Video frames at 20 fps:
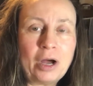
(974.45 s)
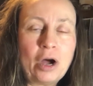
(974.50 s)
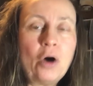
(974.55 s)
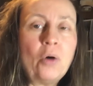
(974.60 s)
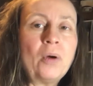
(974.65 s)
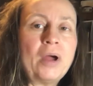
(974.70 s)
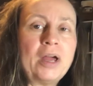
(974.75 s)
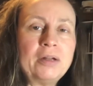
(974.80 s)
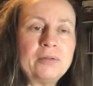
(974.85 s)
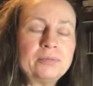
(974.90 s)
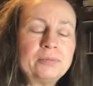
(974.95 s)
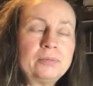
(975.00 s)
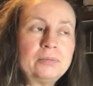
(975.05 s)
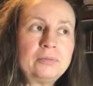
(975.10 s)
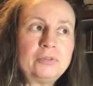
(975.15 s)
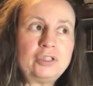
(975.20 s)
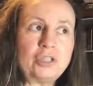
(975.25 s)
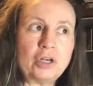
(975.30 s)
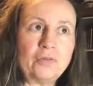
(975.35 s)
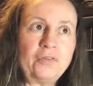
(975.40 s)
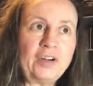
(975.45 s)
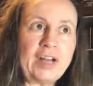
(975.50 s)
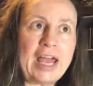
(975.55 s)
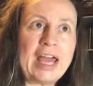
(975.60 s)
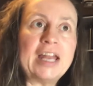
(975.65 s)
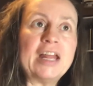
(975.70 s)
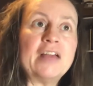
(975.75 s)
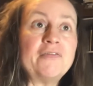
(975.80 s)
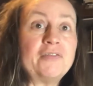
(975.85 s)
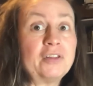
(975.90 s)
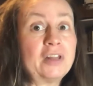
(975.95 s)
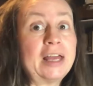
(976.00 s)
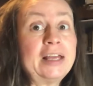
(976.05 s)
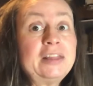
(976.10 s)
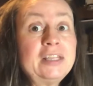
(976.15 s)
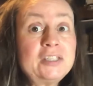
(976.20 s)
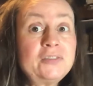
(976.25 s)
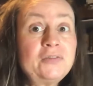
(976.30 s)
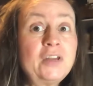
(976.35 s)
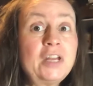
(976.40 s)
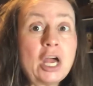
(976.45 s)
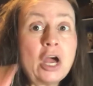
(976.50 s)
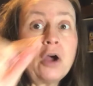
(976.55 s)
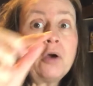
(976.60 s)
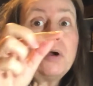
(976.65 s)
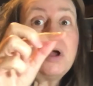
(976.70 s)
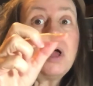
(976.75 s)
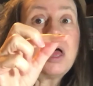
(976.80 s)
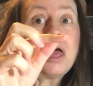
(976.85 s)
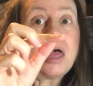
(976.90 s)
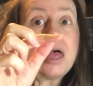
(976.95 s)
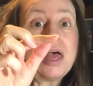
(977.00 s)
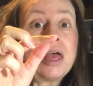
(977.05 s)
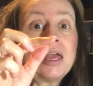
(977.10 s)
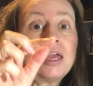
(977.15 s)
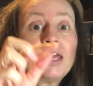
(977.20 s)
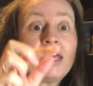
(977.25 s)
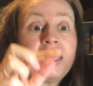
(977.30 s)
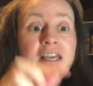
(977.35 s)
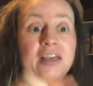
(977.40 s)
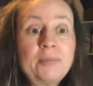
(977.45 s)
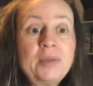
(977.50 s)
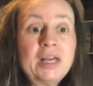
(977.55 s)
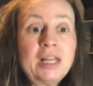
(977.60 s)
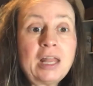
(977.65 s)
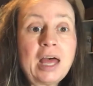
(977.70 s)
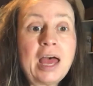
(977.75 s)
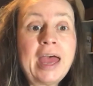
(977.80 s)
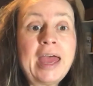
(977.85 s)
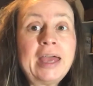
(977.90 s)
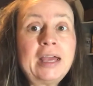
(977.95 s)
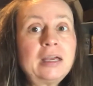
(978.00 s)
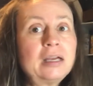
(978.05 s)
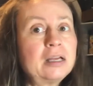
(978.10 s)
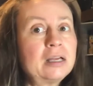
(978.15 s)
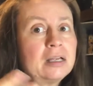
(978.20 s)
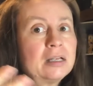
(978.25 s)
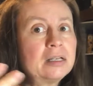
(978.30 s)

Oh, and don't forget, if you like this video, give me a like.